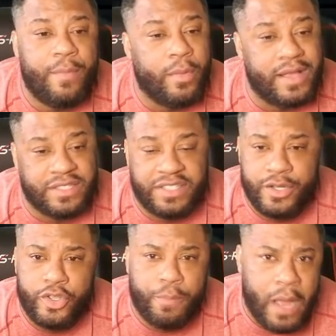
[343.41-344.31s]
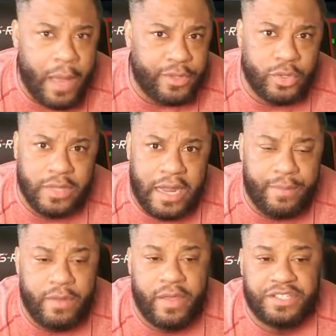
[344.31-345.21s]
Remember, as a center, you probably do a lot of
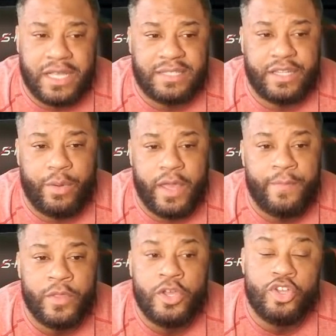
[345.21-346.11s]
mid-range shots anyway.